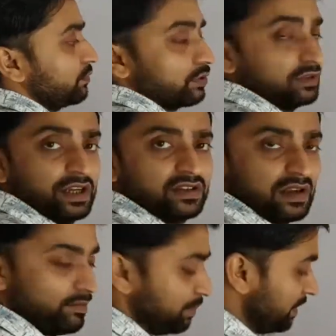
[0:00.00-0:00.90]
through the
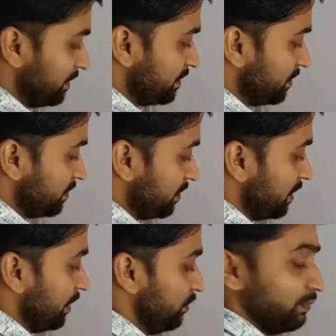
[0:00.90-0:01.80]
examples.
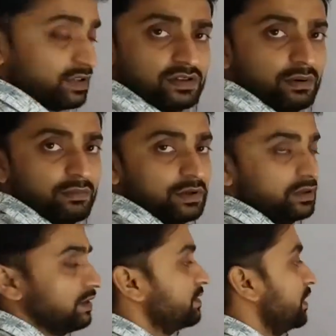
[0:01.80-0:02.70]
We must remember
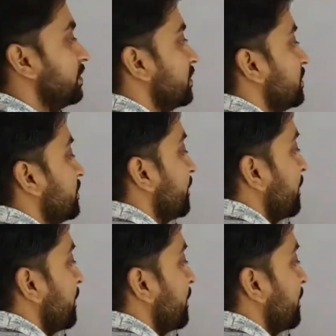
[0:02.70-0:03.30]
the structures.